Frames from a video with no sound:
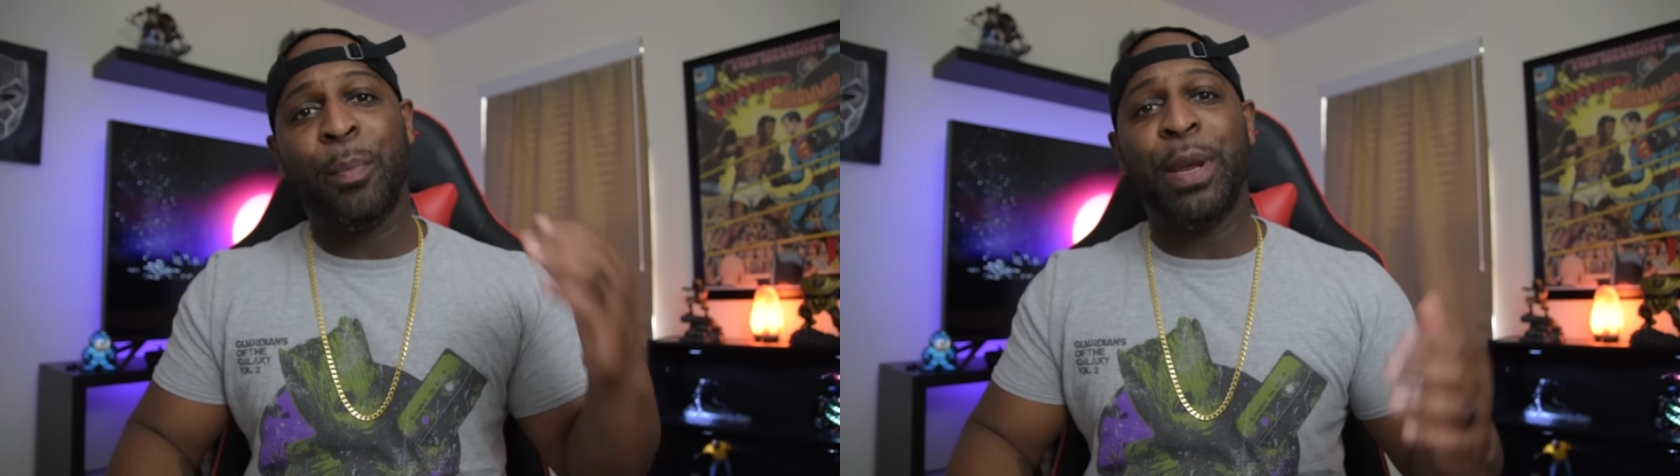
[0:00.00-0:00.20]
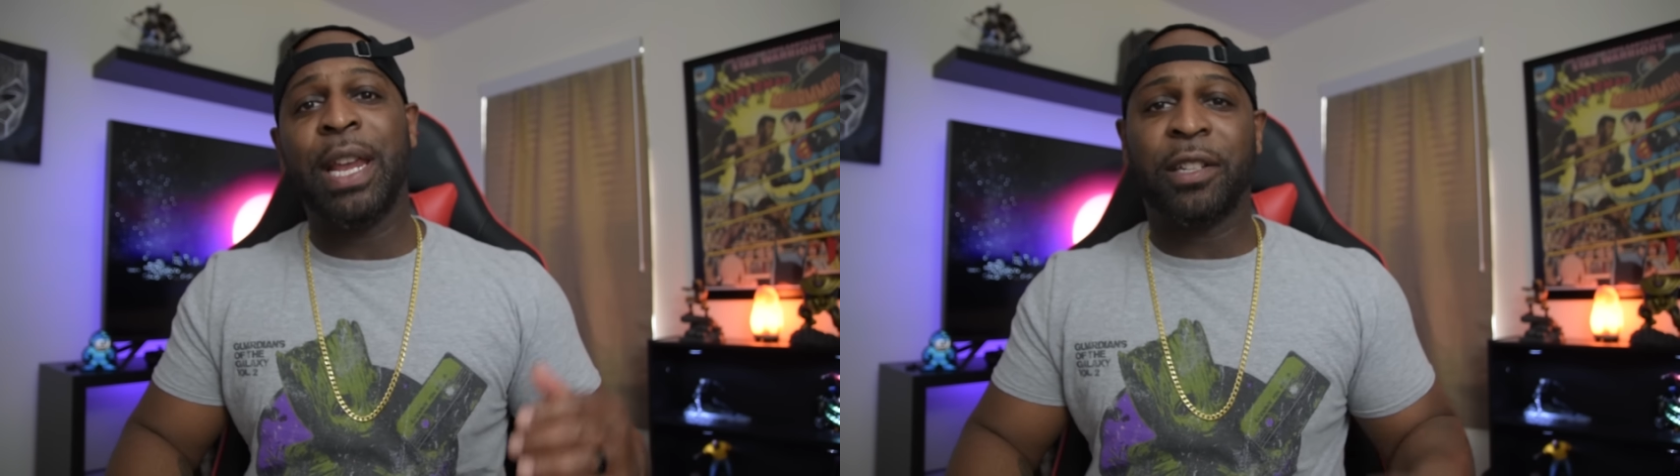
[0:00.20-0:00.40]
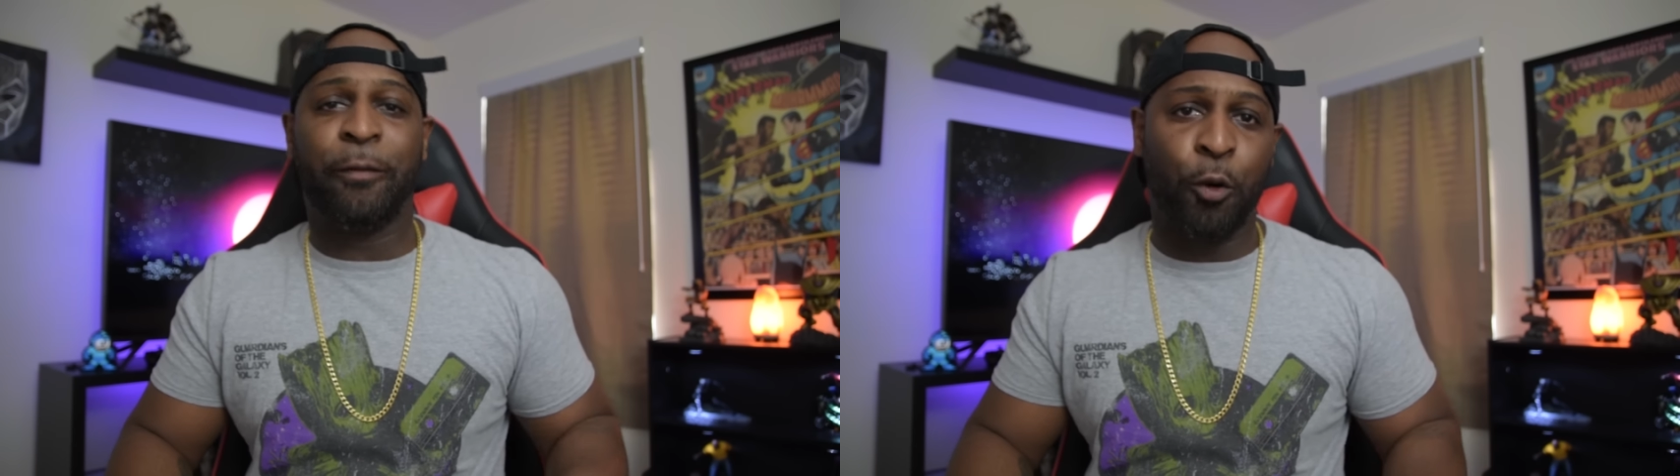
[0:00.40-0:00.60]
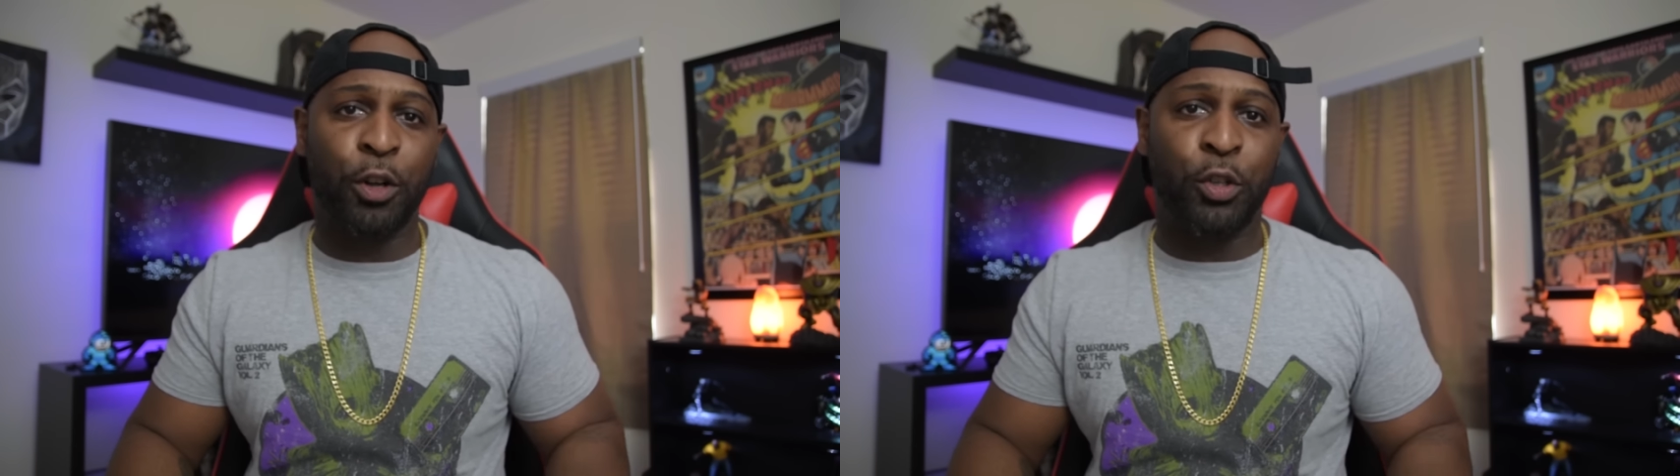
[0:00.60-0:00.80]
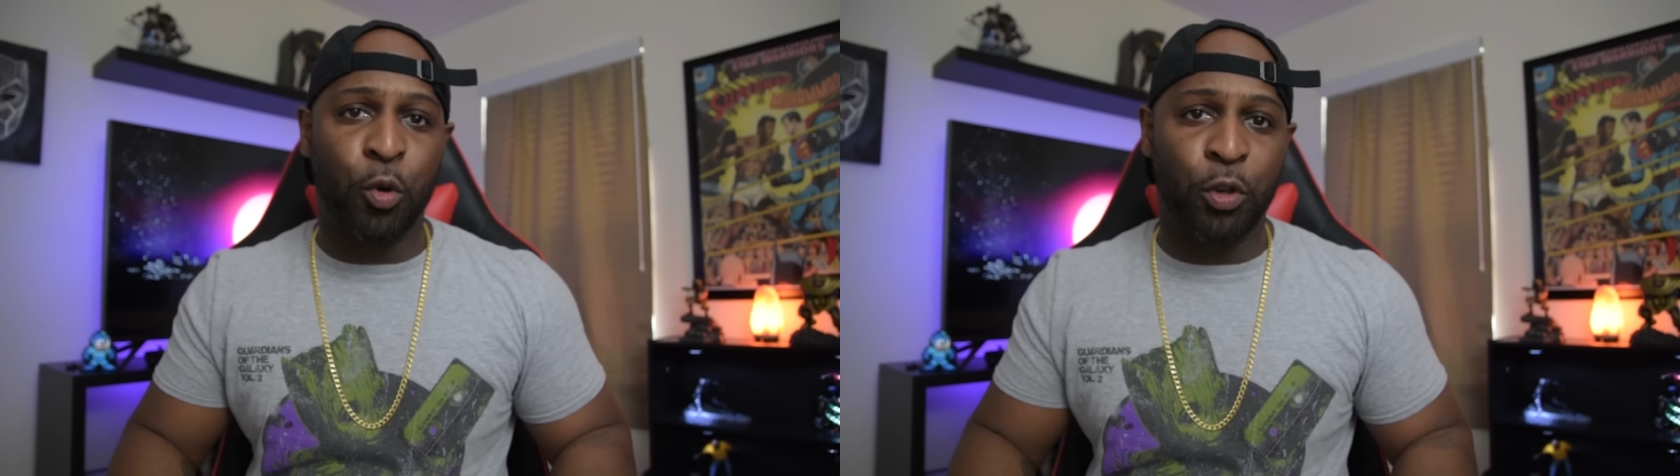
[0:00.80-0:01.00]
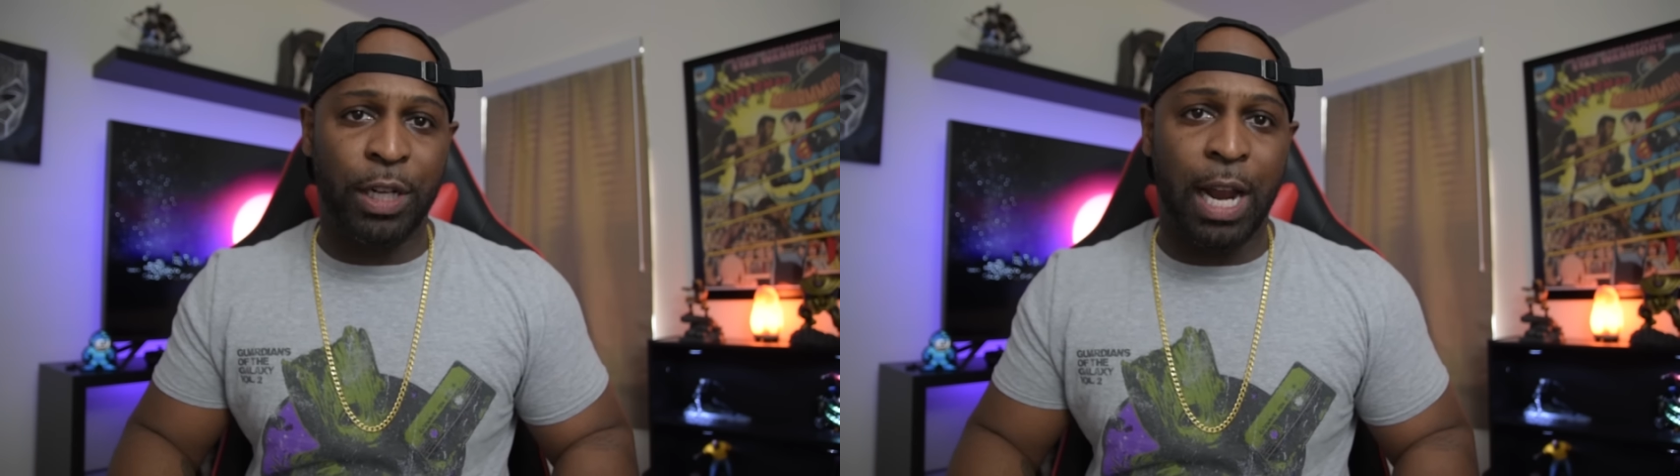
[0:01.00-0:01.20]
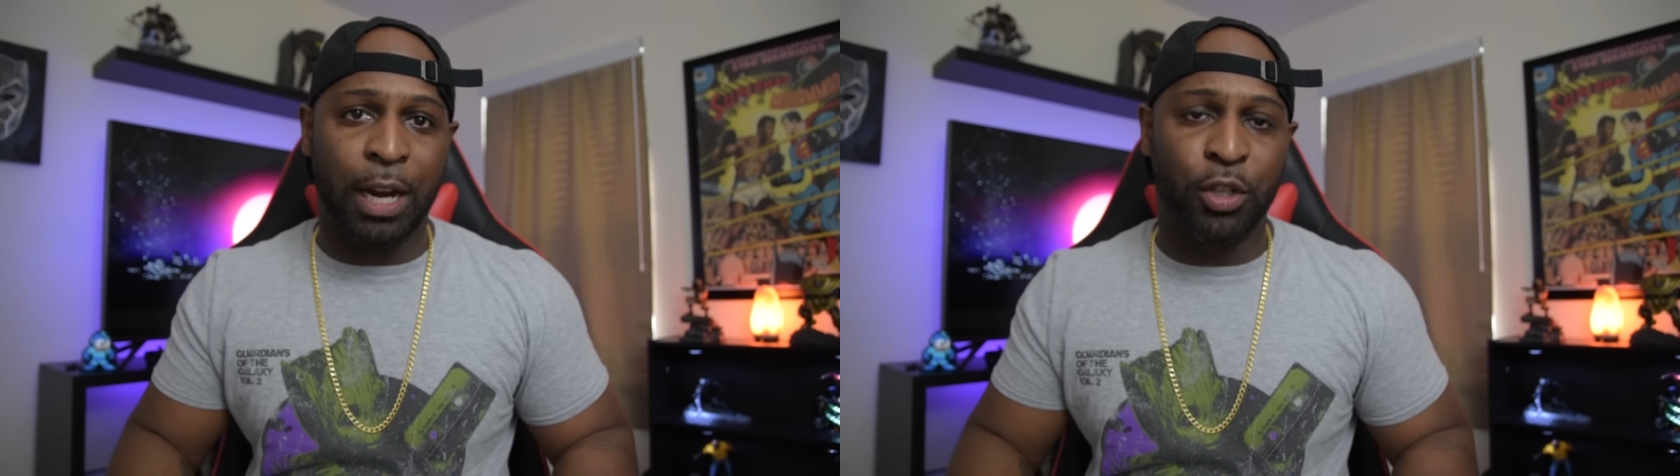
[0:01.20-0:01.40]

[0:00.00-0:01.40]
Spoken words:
PS4 DualShock